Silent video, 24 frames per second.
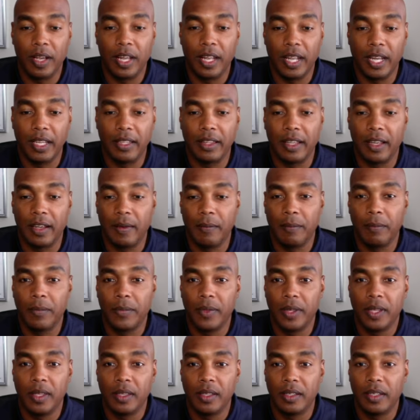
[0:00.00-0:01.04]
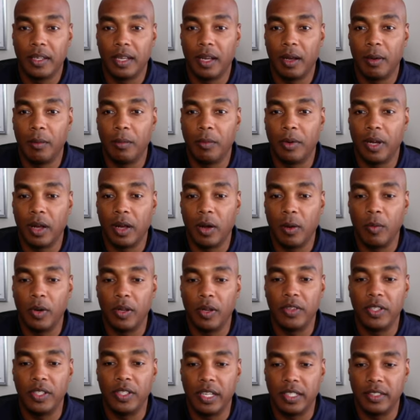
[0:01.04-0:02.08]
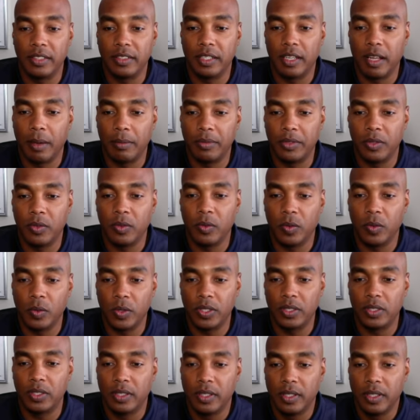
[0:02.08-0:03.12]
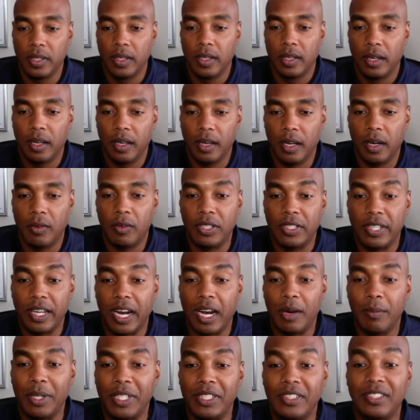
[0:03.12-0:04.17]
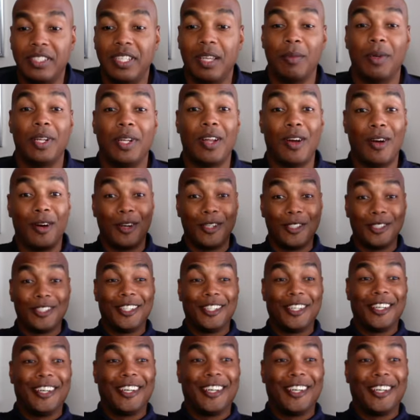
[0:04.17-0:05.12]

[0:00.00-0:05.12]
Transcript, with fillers: I like that. I hope, I hope one of you does obstacle course. Uh, retirement seminars.